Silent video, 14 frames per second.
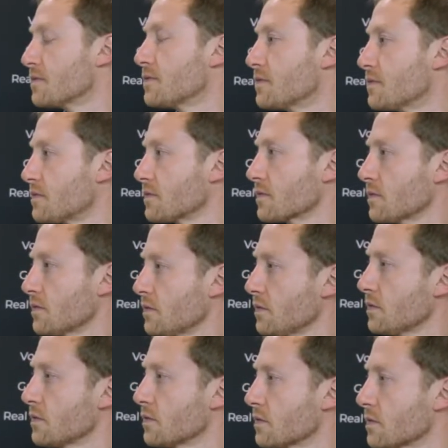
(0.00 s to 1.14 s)

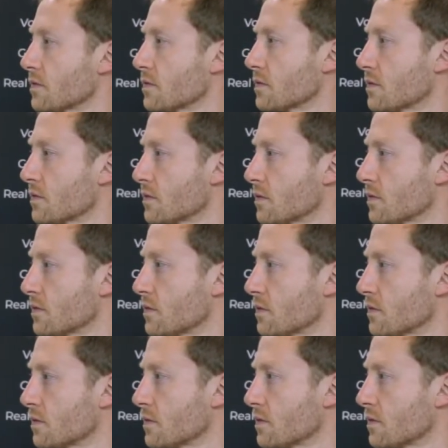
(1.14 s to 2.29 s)

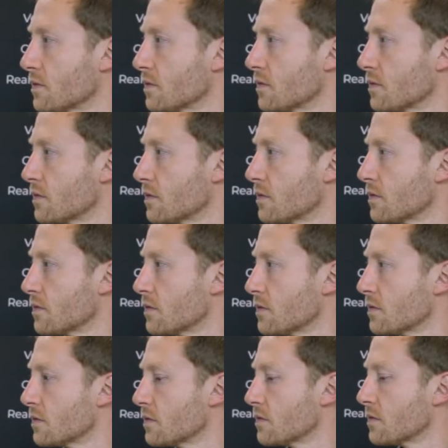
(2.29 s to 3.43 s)

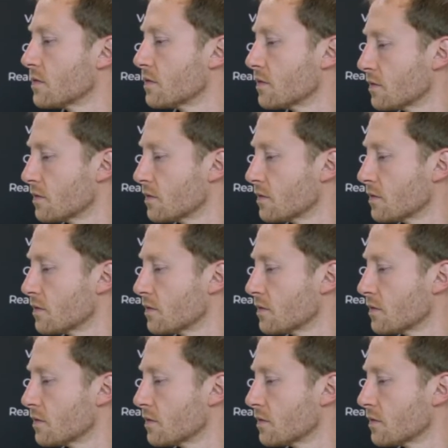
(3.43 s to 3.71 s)
No words are spoken by the person on screen.